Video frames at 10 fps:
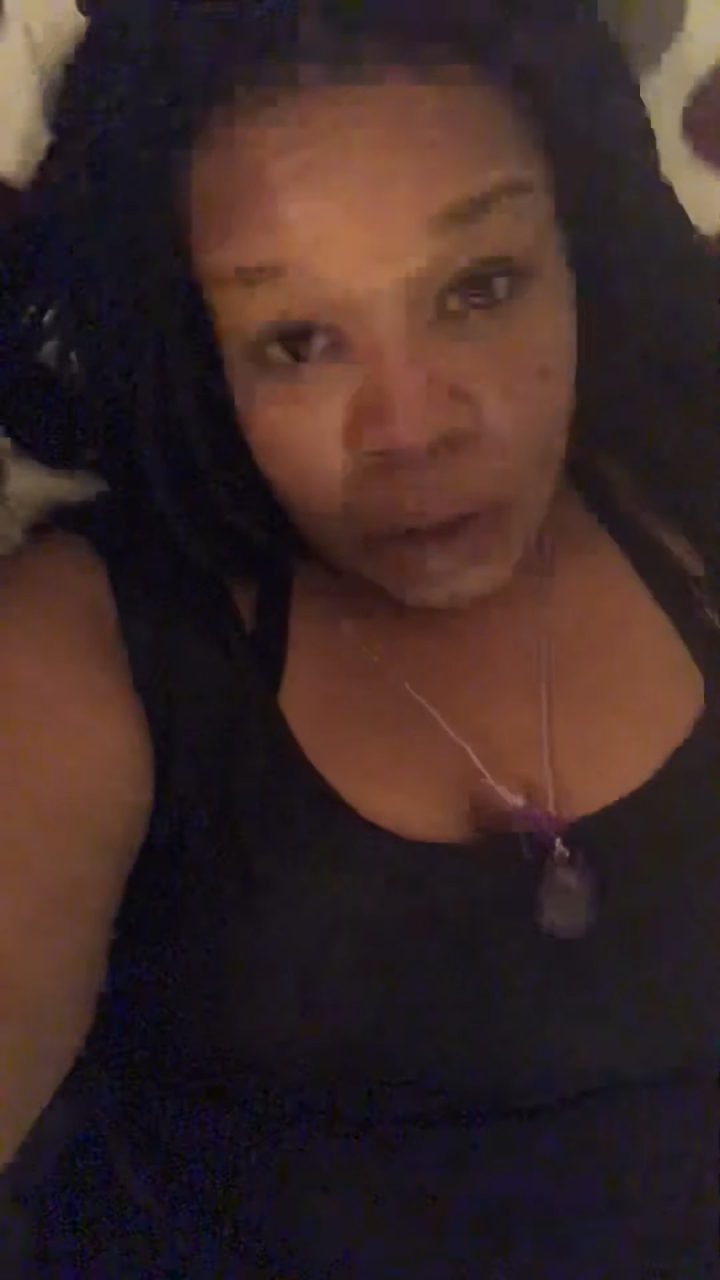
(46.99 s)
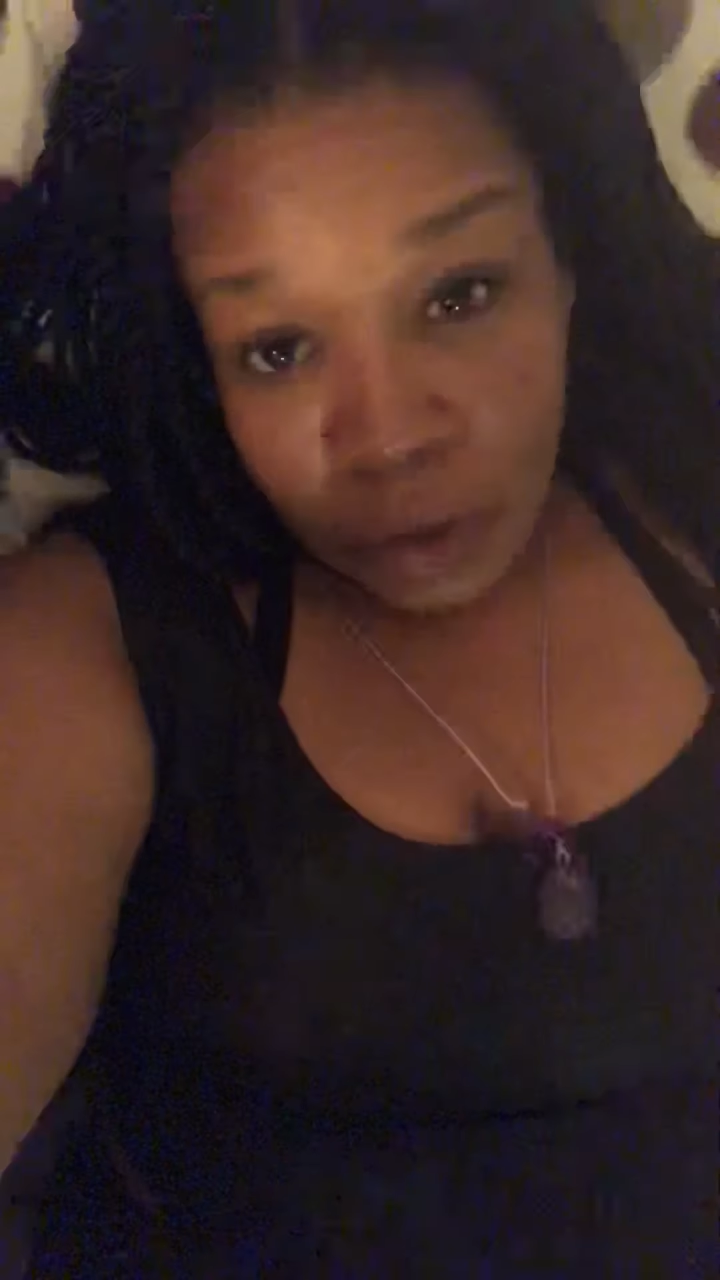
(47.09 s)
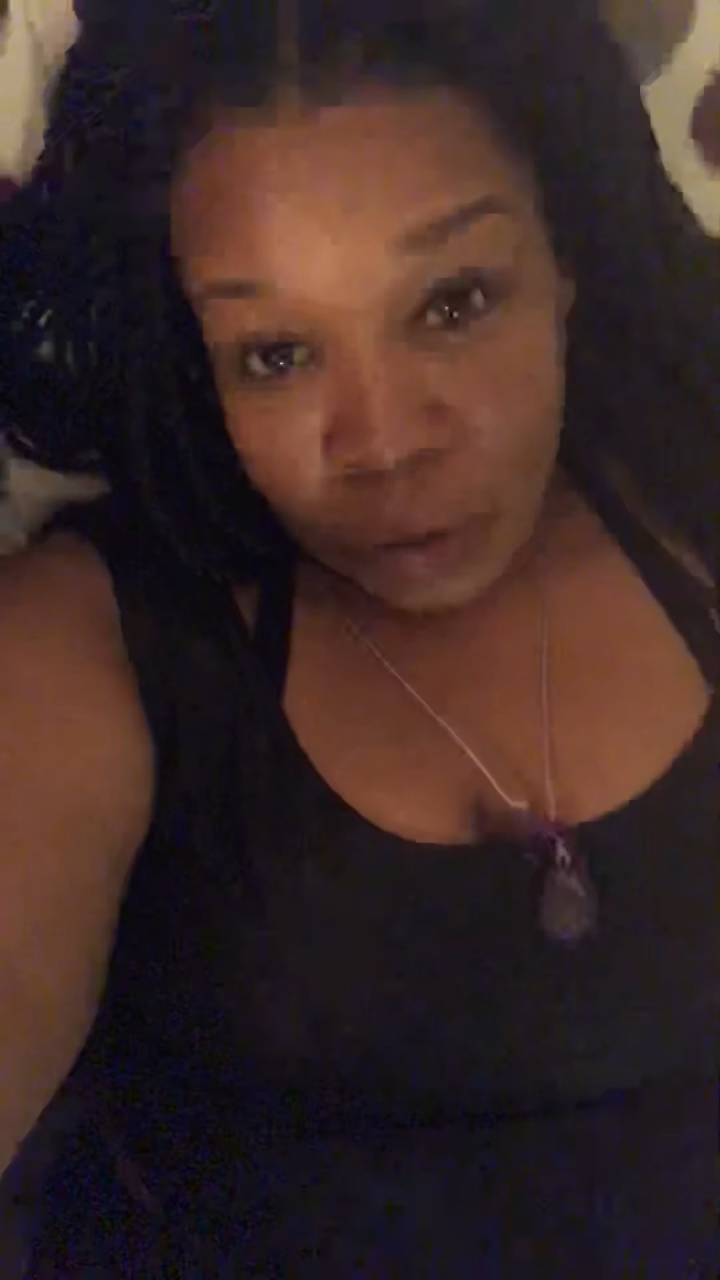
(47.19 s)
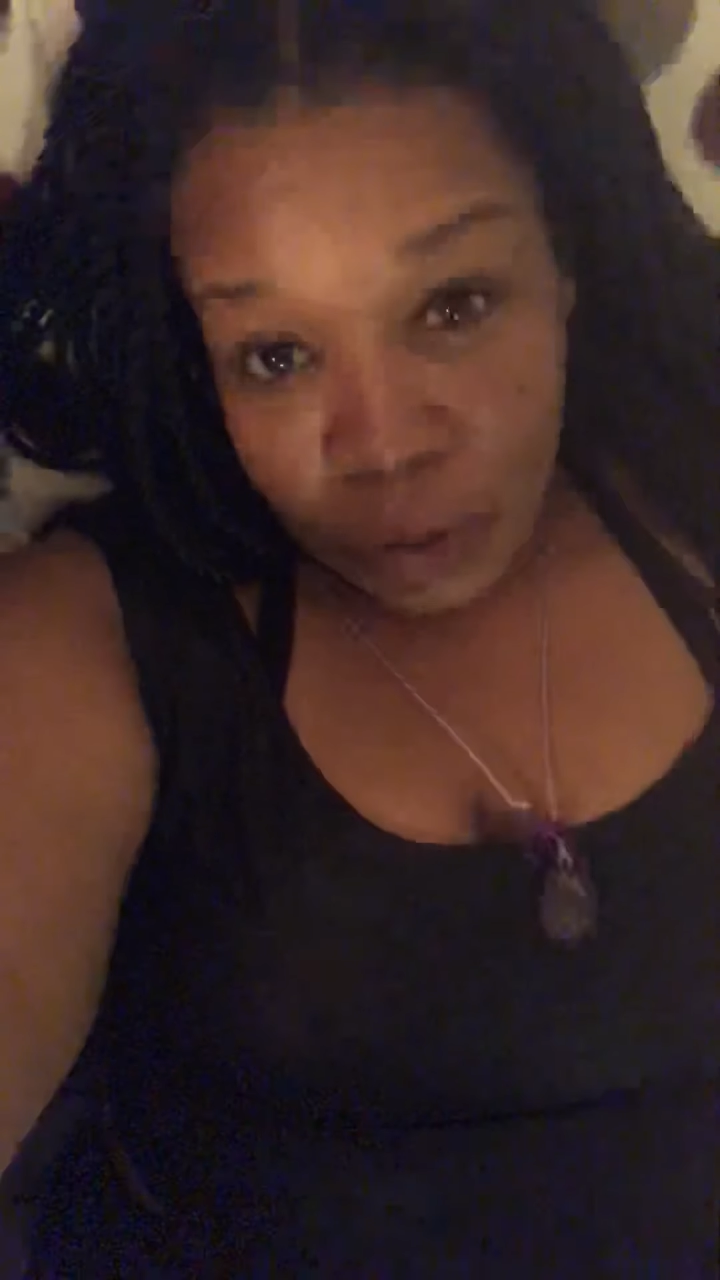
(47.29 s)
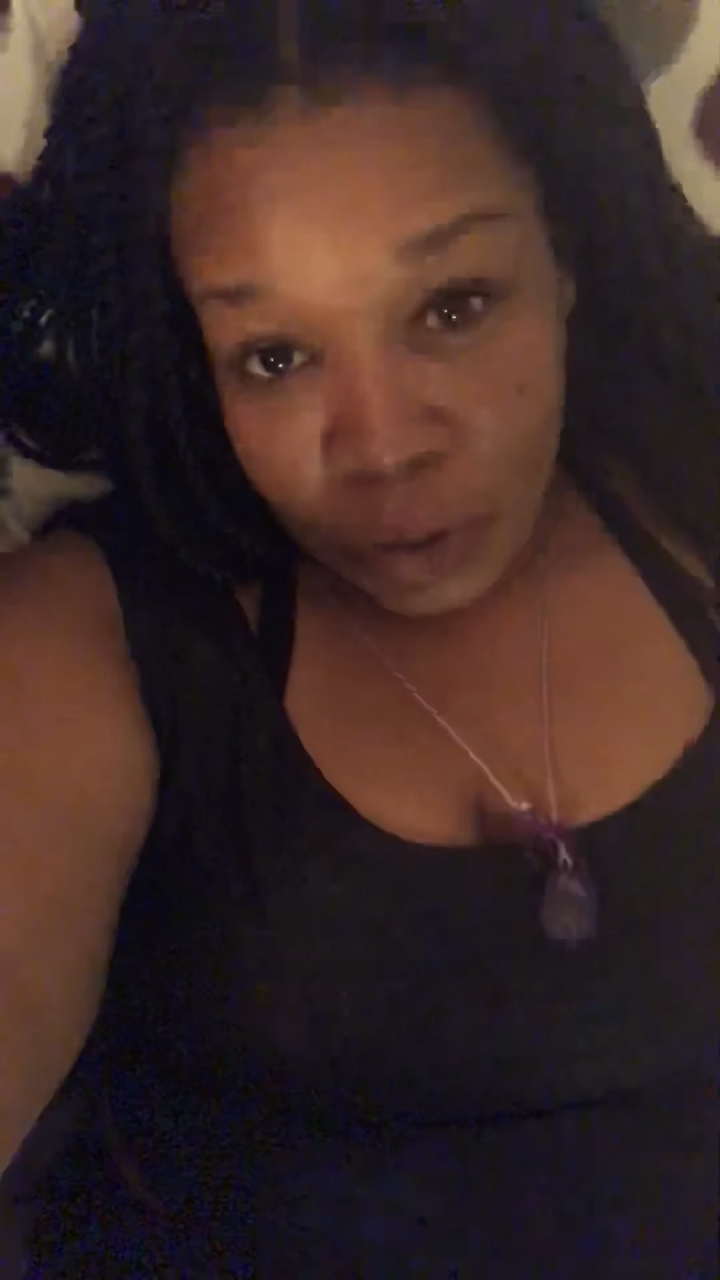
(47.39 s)

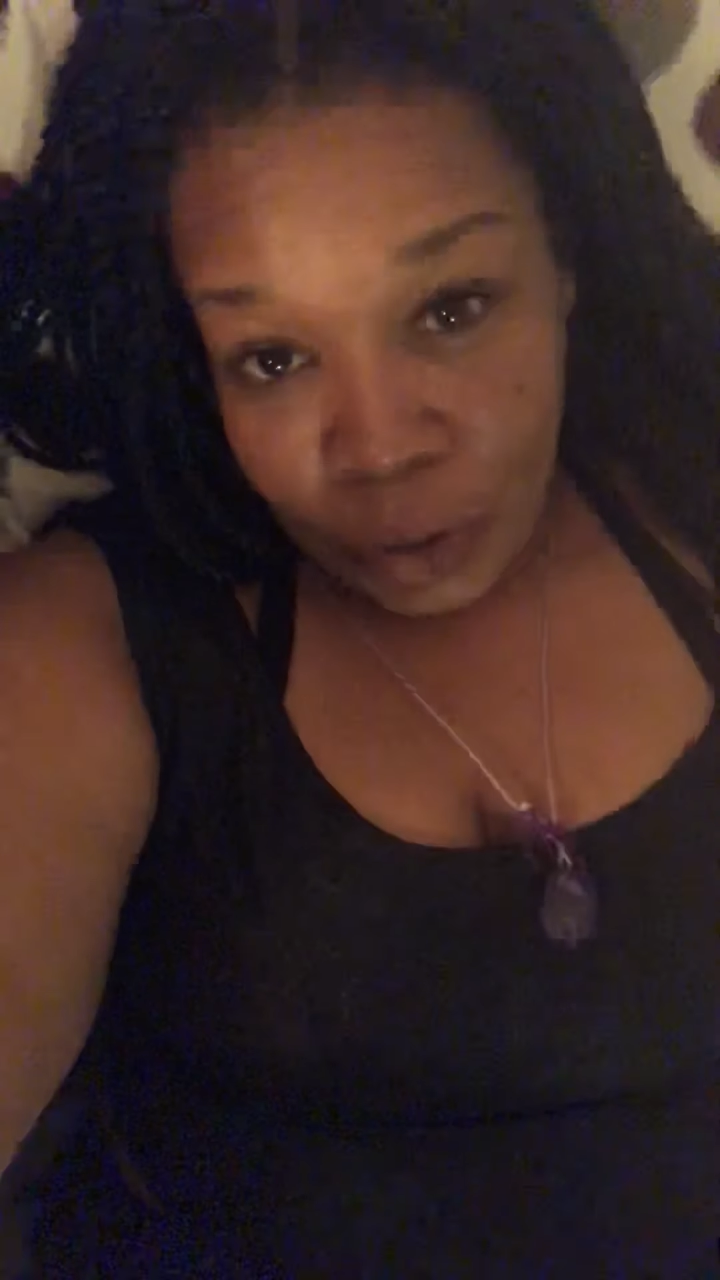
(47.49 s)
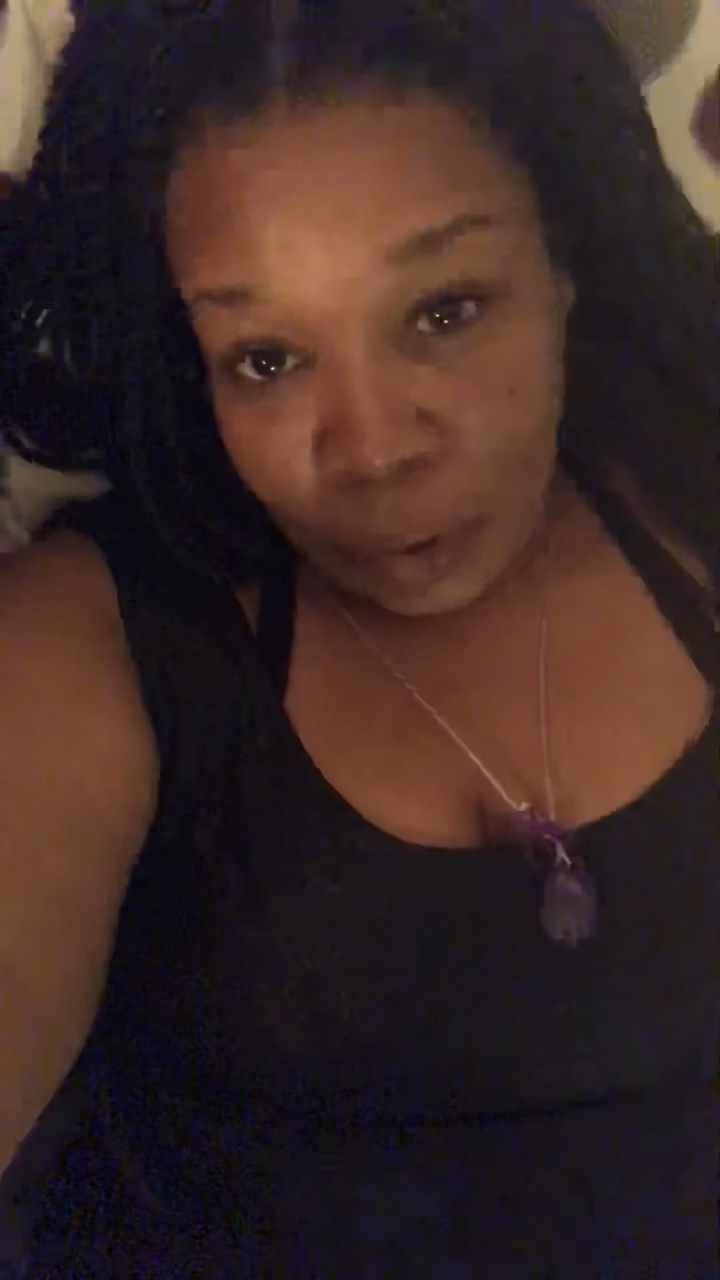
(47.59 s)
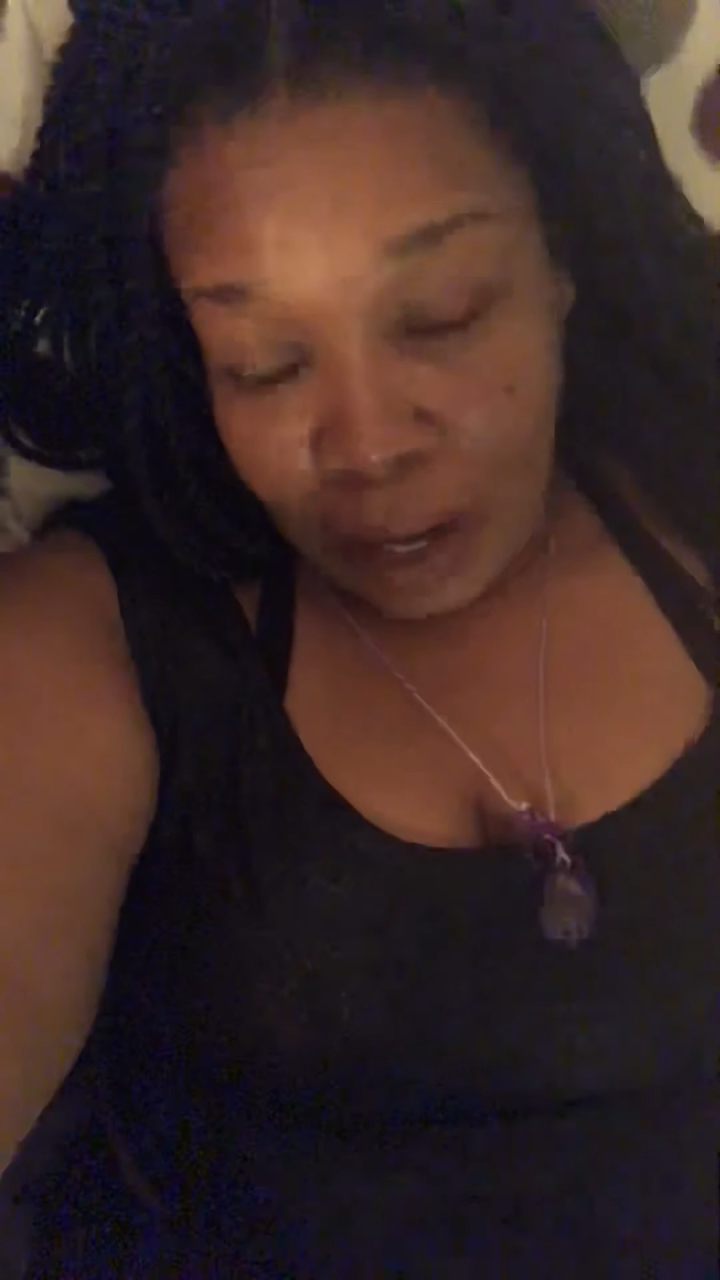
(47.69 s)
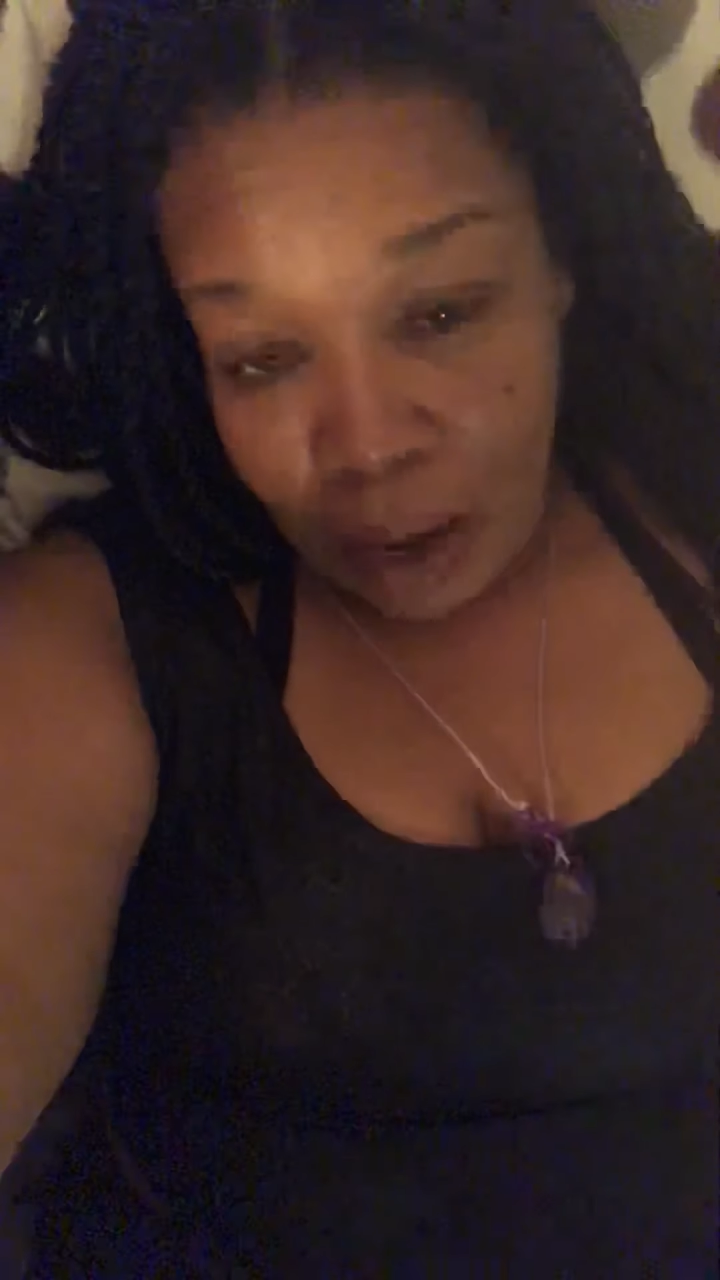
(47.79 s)
story short,